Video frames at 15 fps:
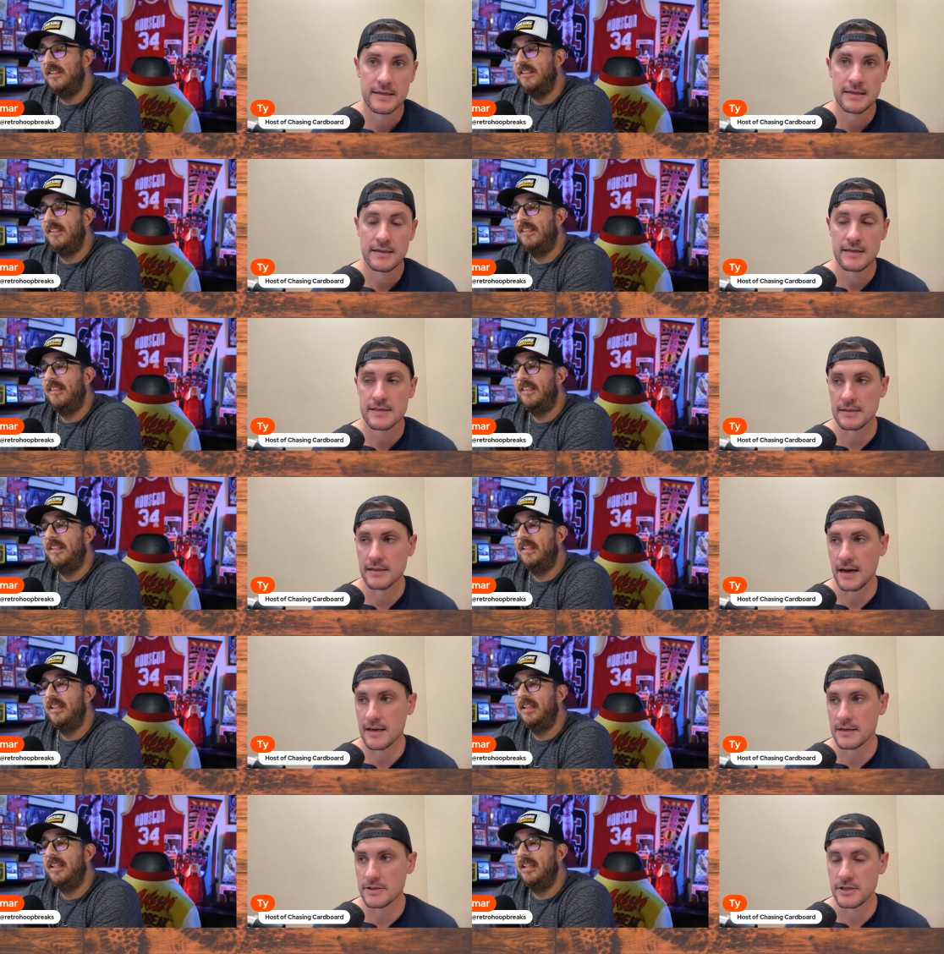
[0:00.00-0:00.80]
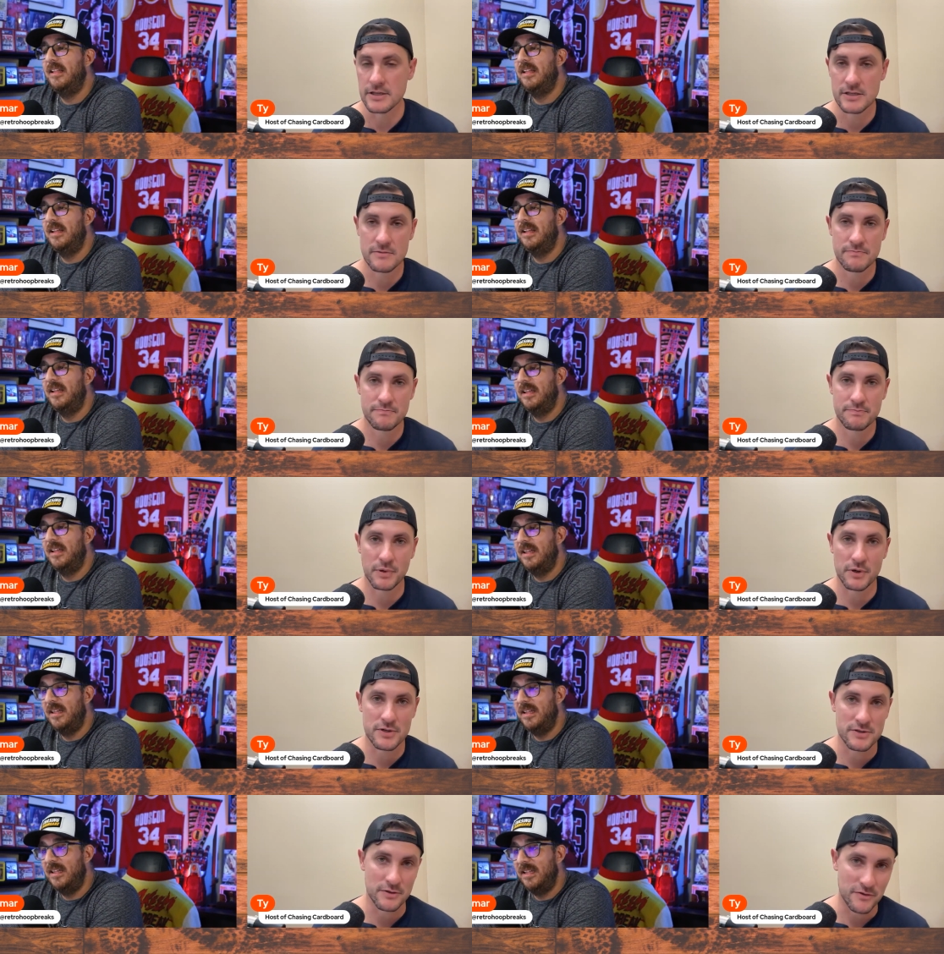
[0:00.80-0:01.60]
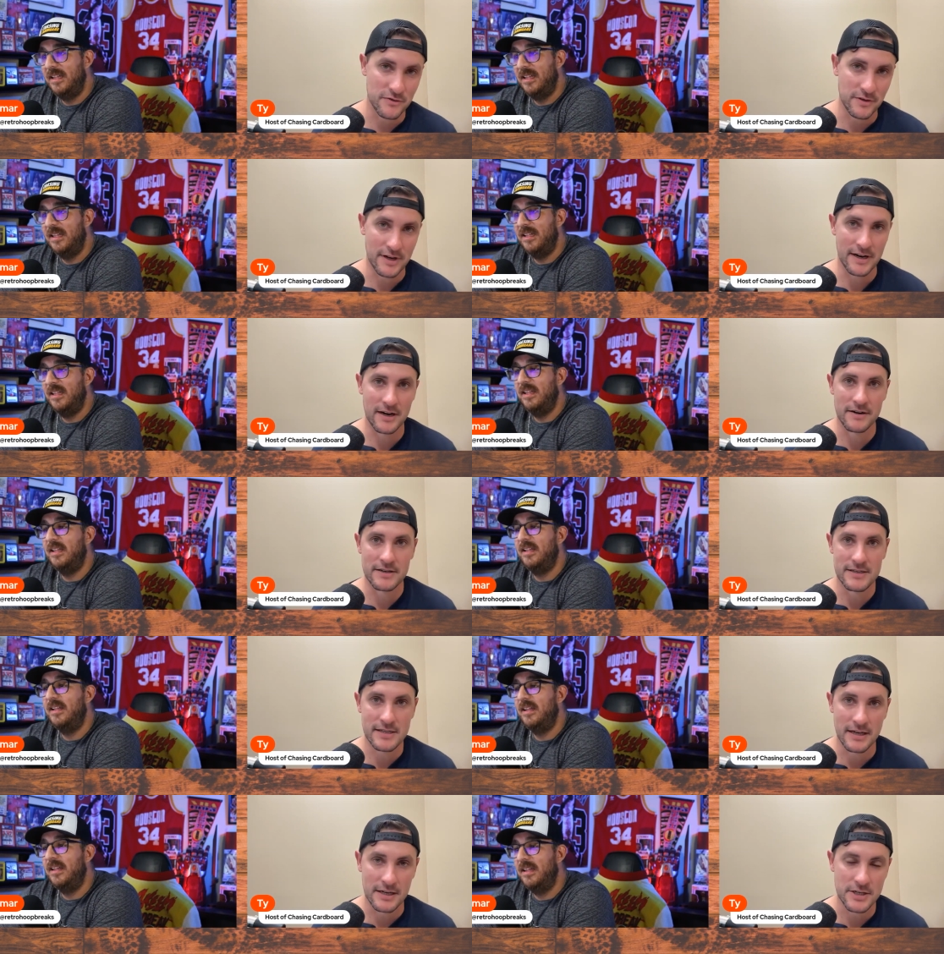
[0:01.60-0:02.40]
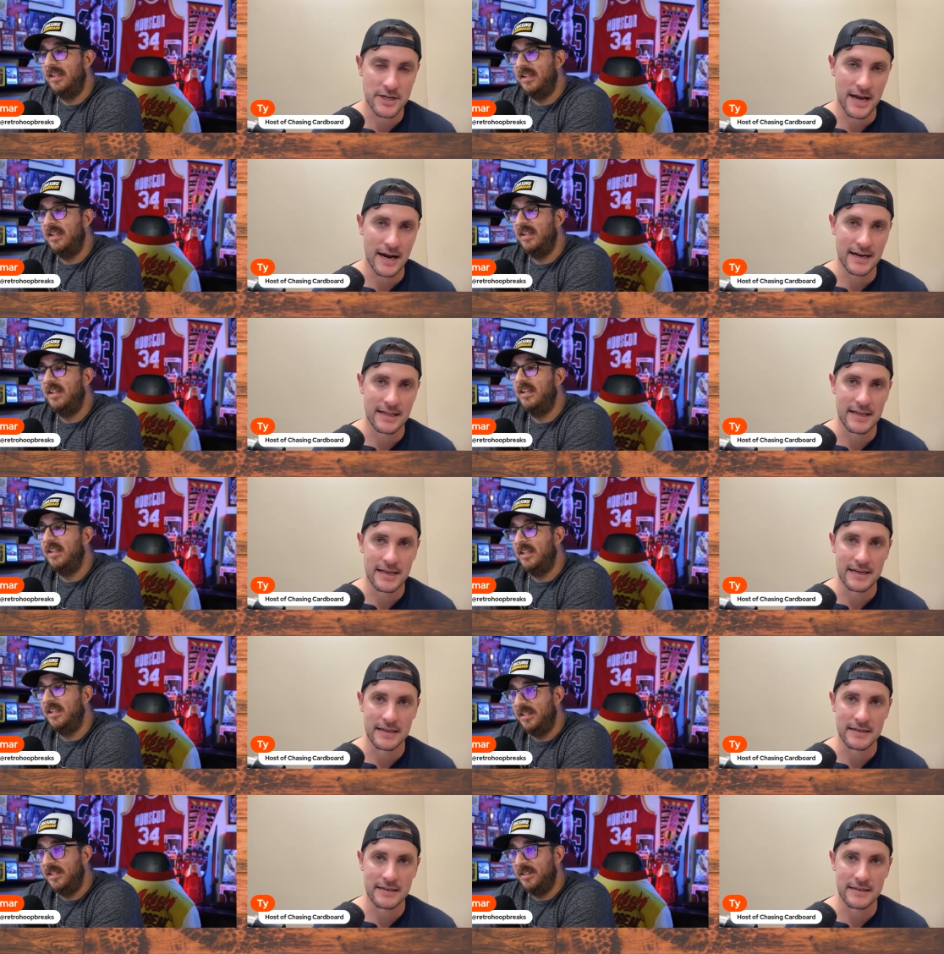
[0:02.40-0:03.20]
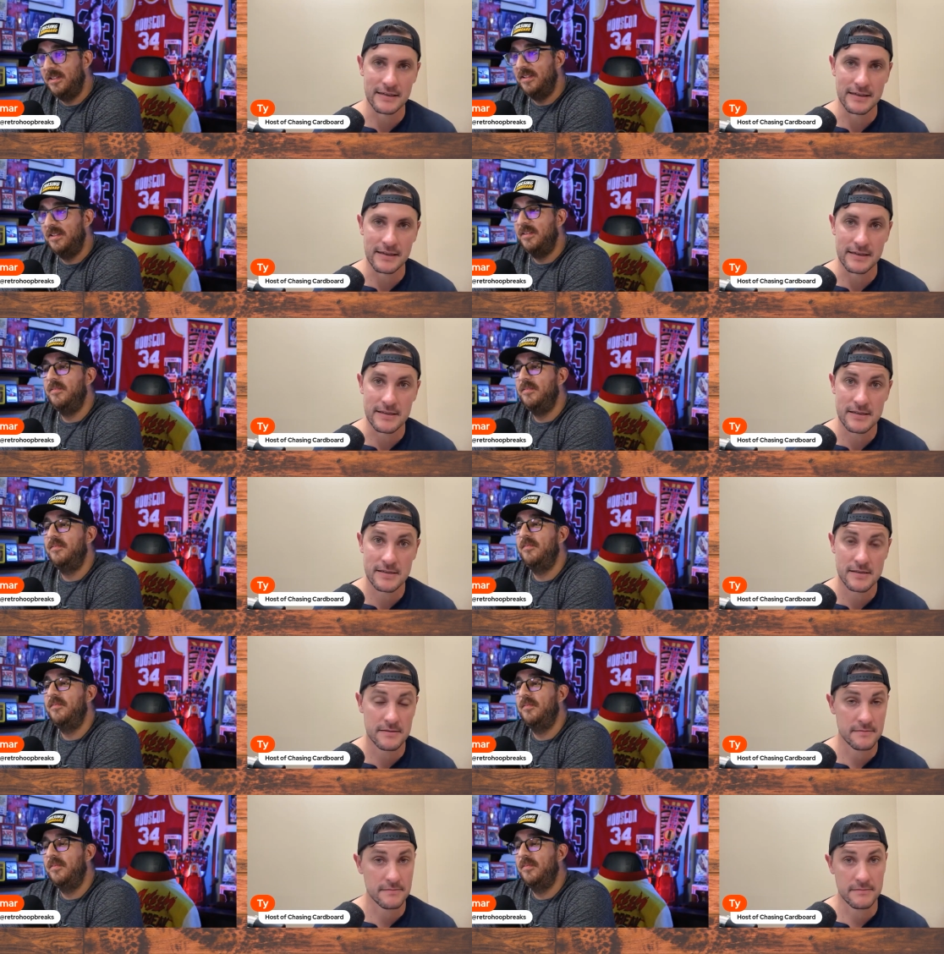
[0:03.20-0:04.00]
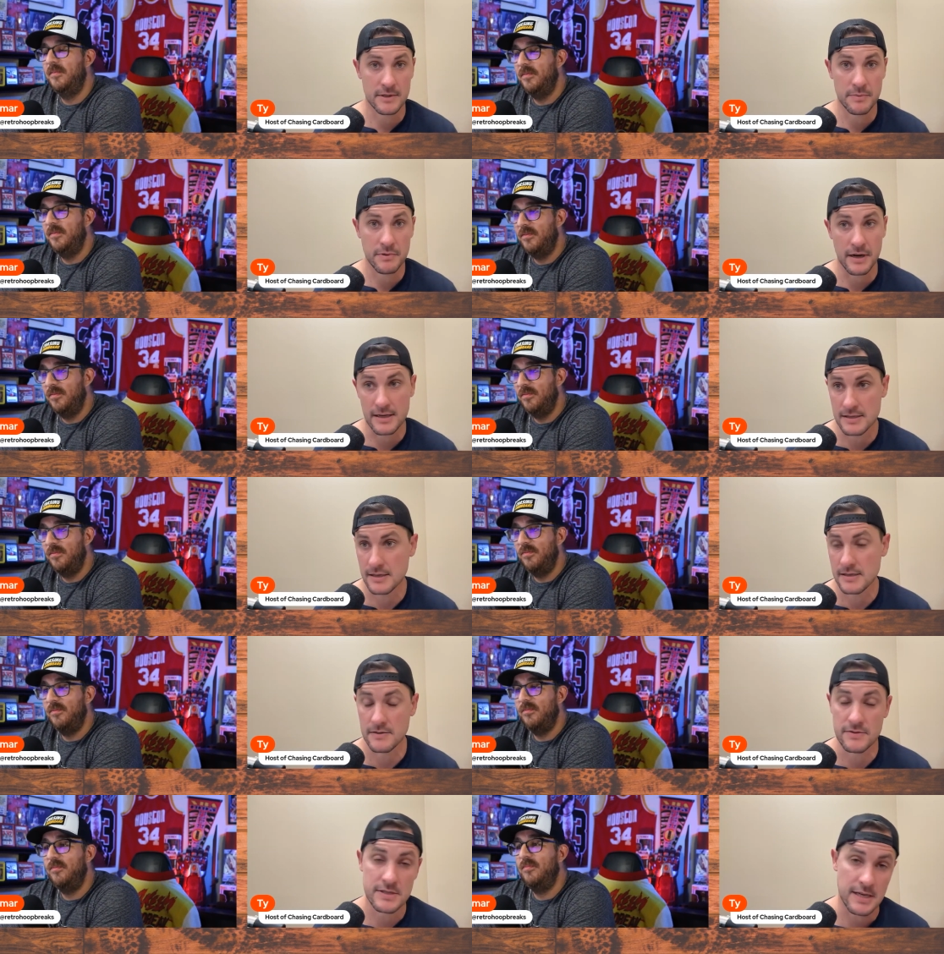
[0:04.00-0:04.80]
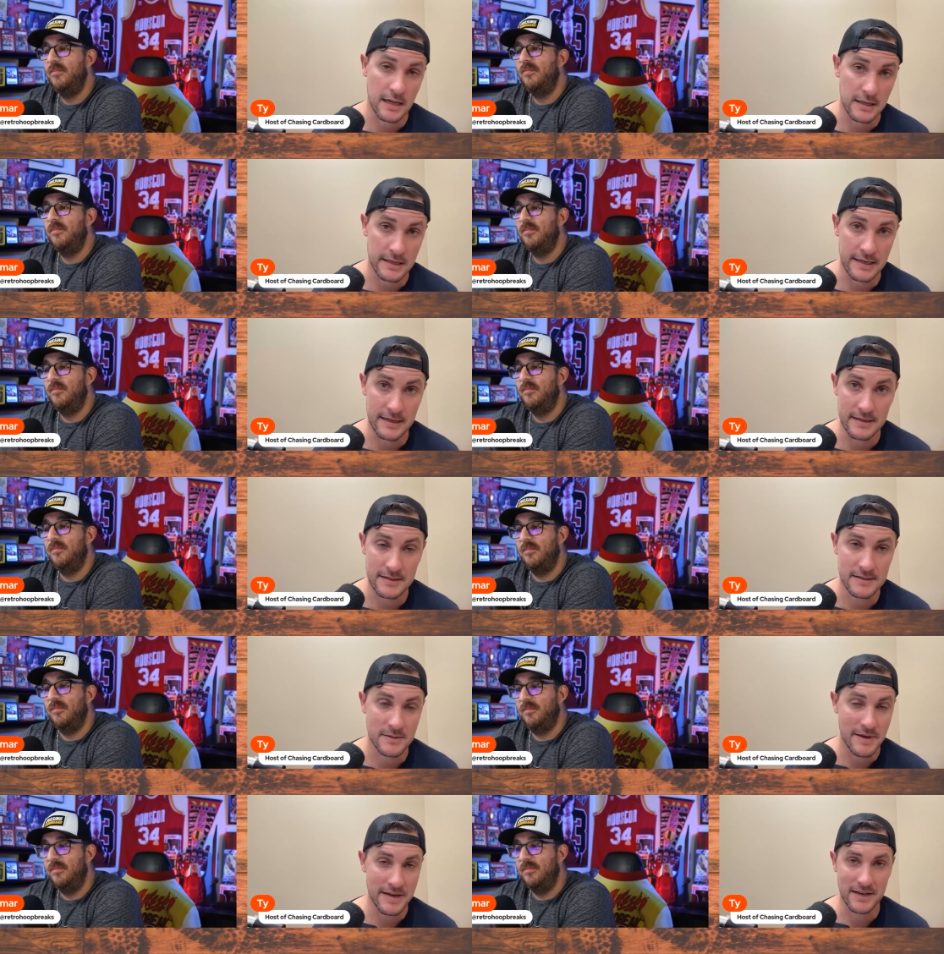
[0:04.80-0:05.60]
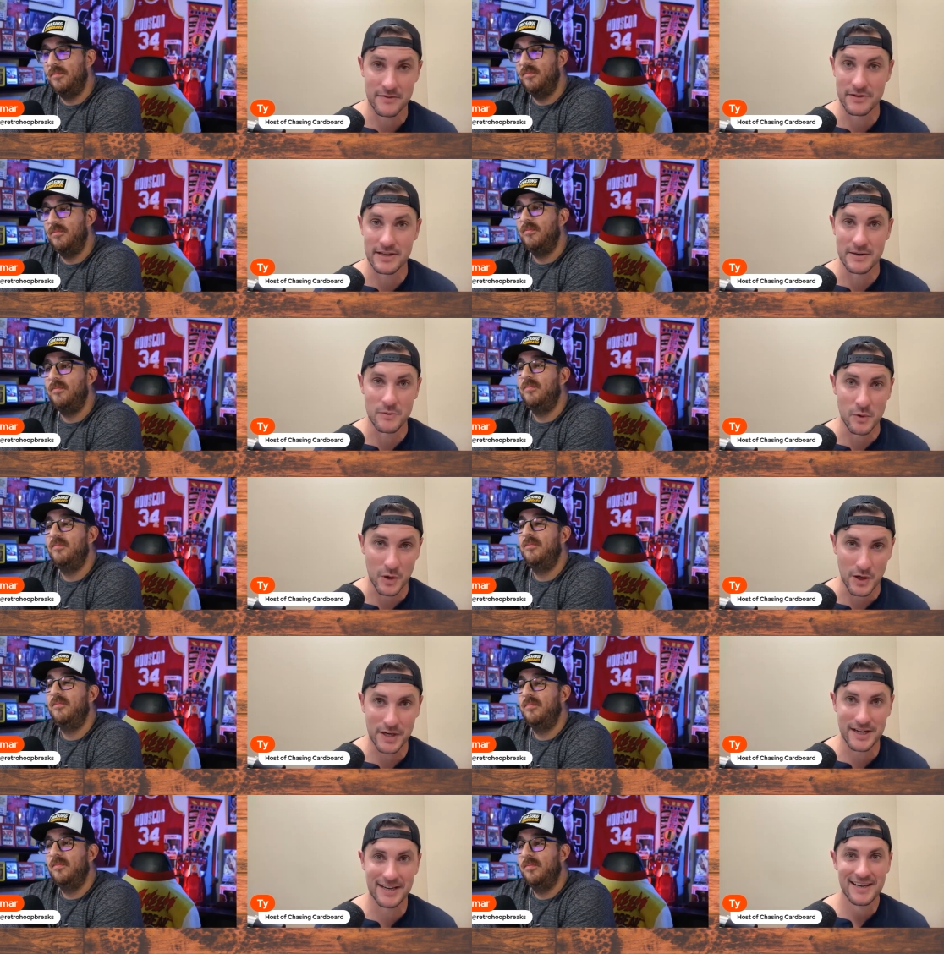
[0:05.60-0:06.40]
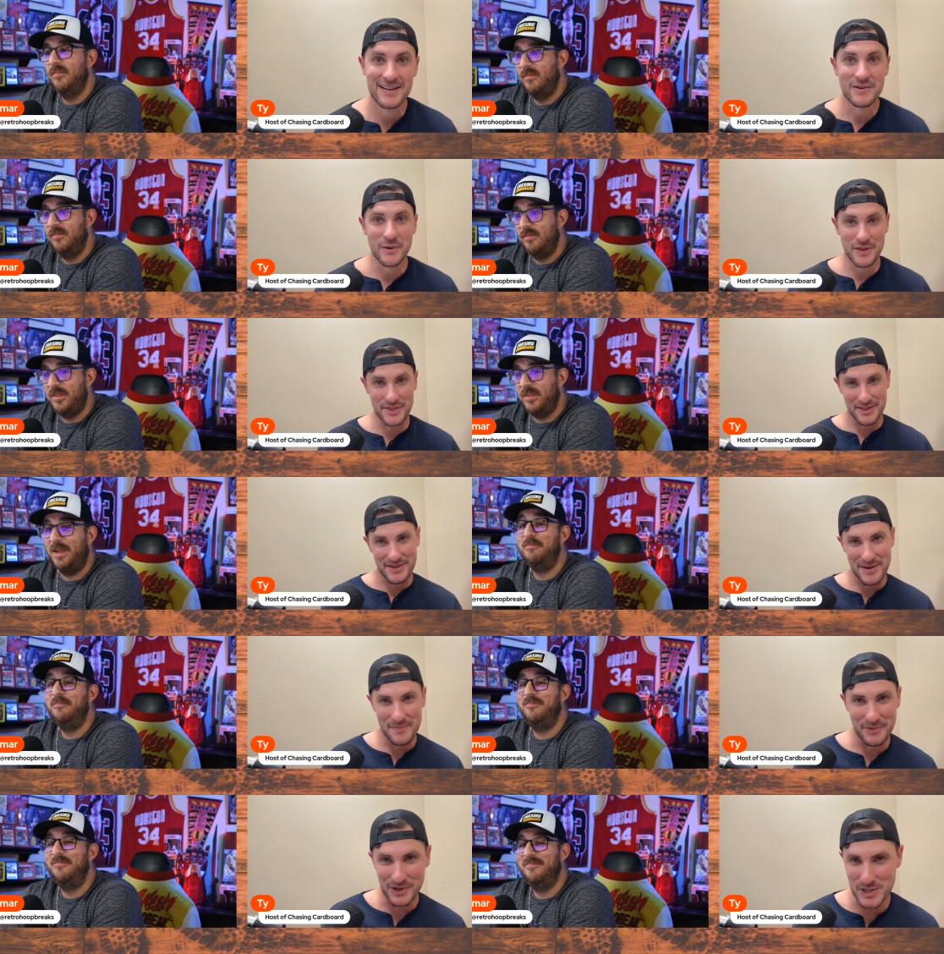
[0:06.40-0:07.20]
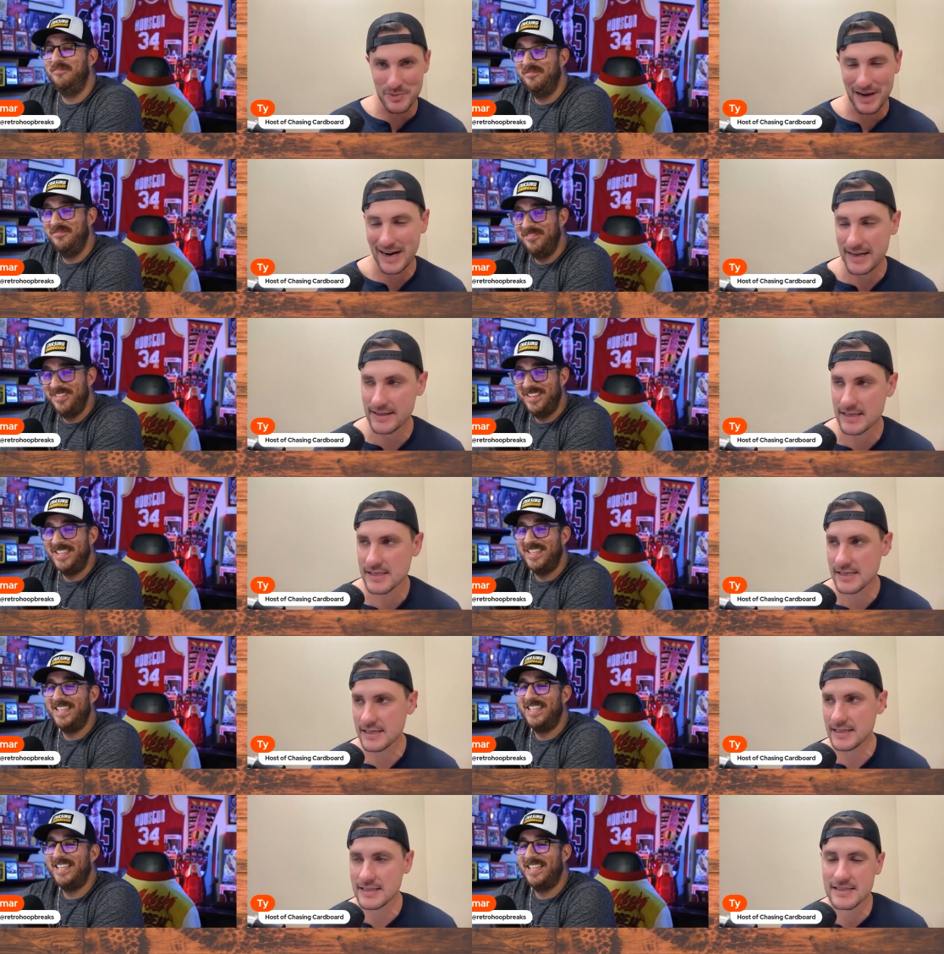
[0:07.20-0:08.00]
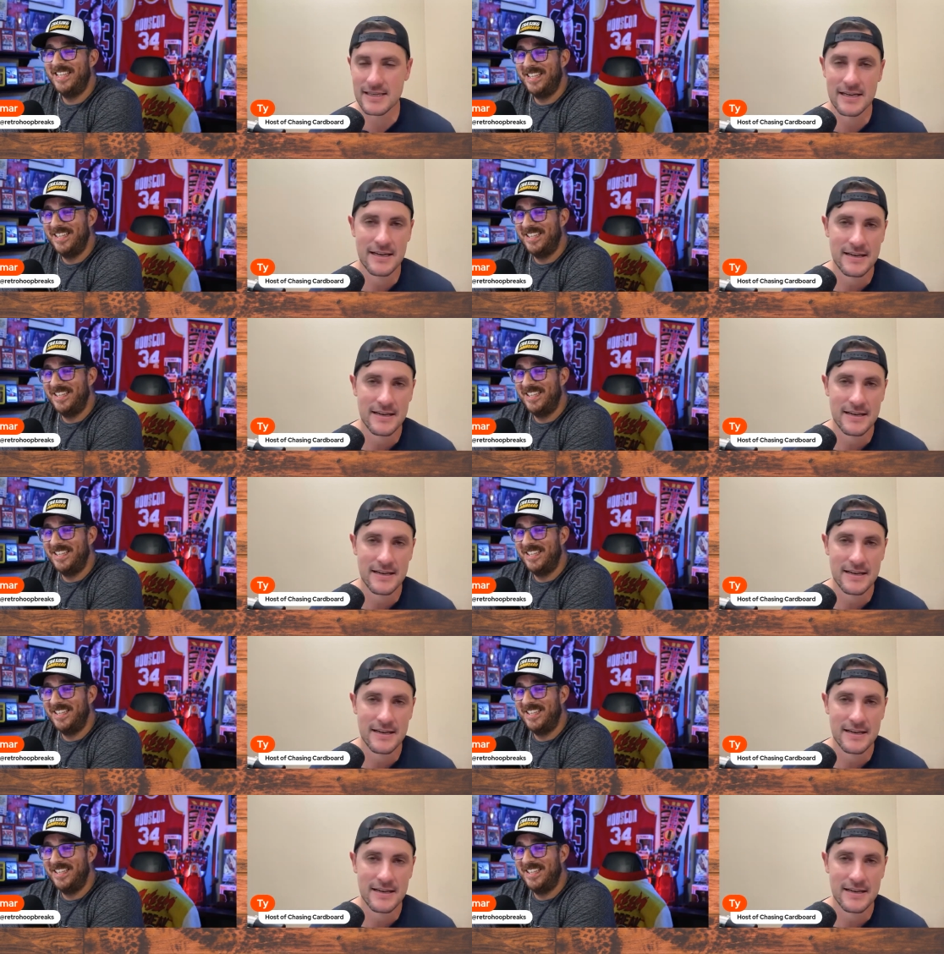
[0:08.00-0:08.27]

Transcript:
Speaker 1: It's a lot of just personal flair and touch added in. It's the process of selling to make everything work with yep. the numbers behind the scenes.